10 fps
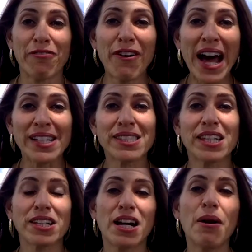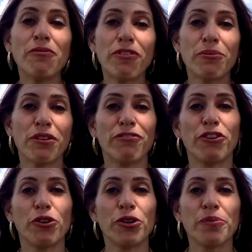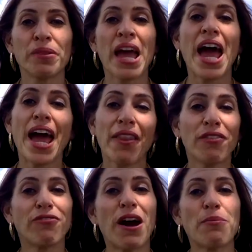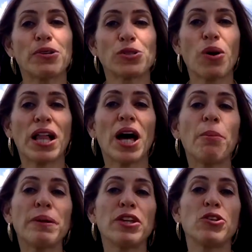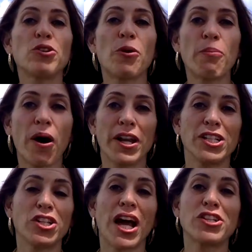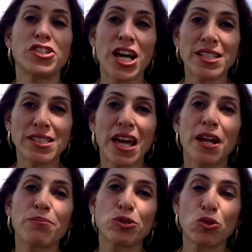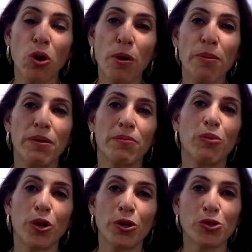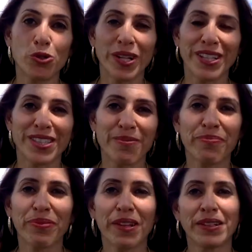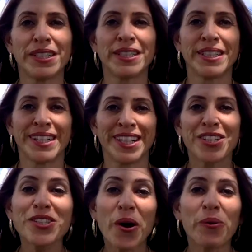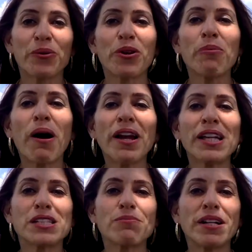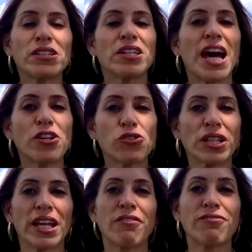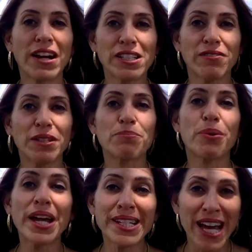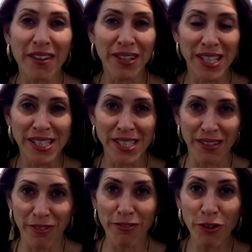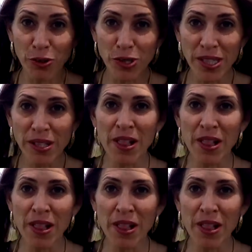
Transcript: fats that come from the food and the fiber as well, helping your body digest and absorb more nutrients. So, your body is meant to naturally and effectively break down these uh, foods,